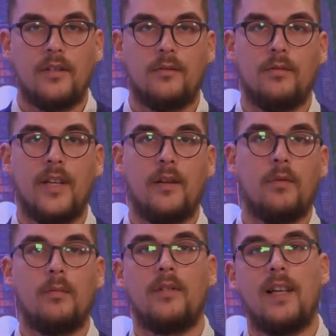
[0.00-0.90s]
today
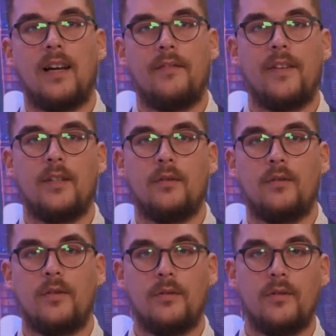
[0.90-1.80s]
we will dive into
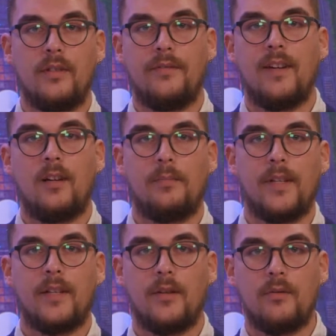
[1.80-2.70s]
two
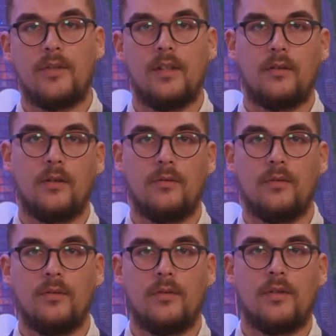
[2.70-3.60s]
developing new Silk Road
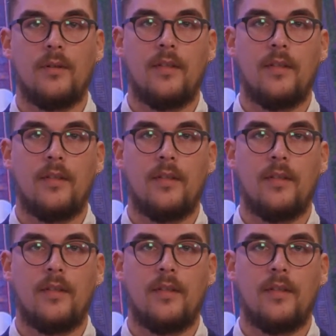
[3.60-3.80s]
routes,